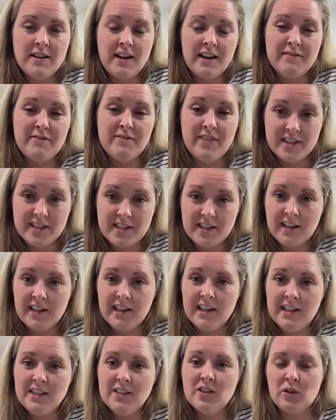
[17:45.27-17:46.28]
like
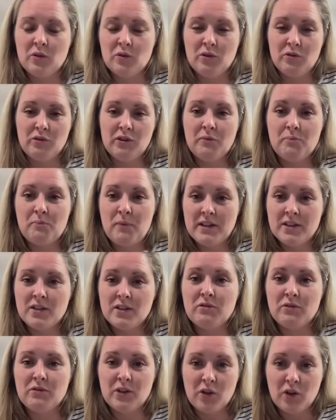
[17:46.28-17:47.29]
physically, so the meant
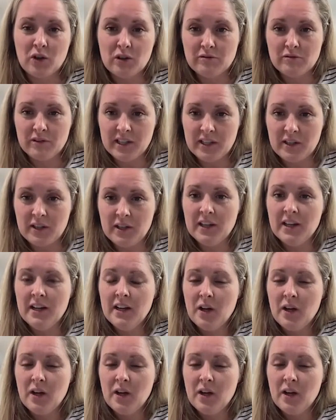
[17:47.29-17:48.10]
her recovery